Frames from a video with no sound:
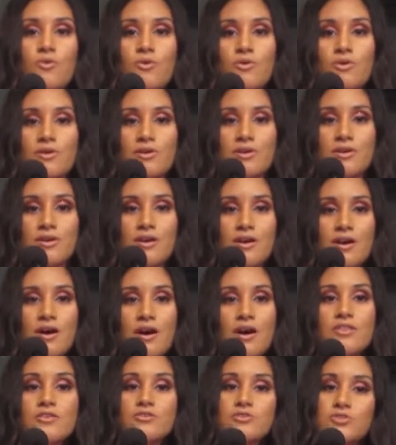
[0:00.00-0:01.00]
or
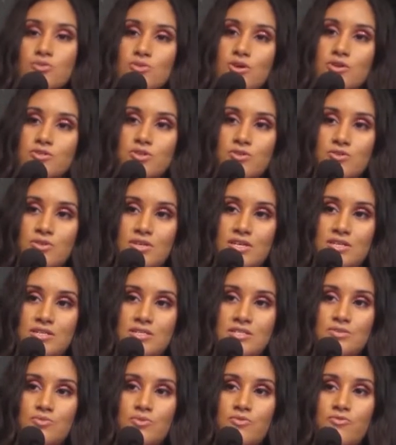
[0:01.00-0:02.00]
other
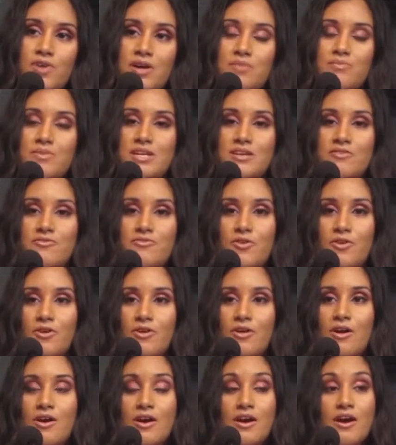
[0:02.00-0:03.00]
Torontonians would find
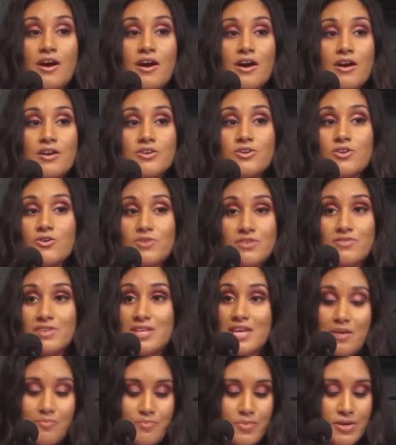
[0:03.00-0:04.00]
meaningful don't even
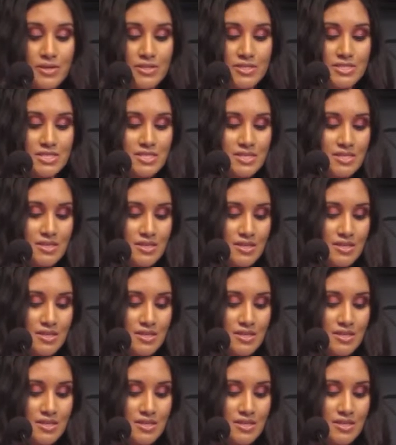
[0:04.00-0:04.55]
get built.